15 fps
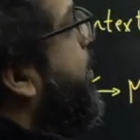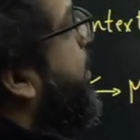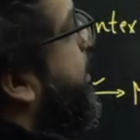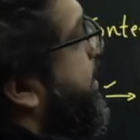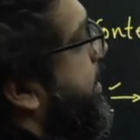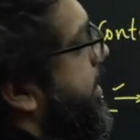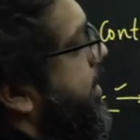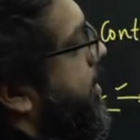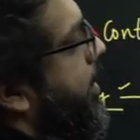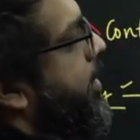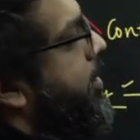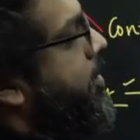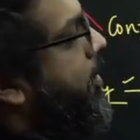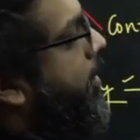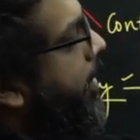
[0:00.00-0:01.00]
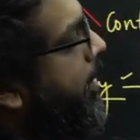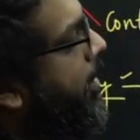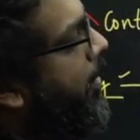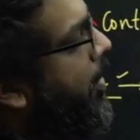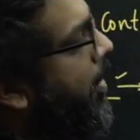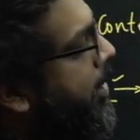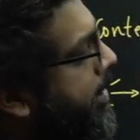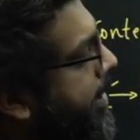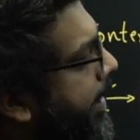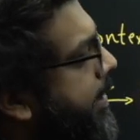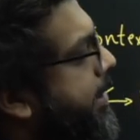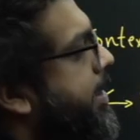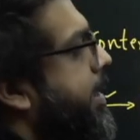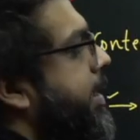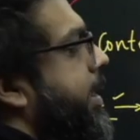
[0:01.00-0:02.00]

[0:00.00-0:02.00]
this is a historical context,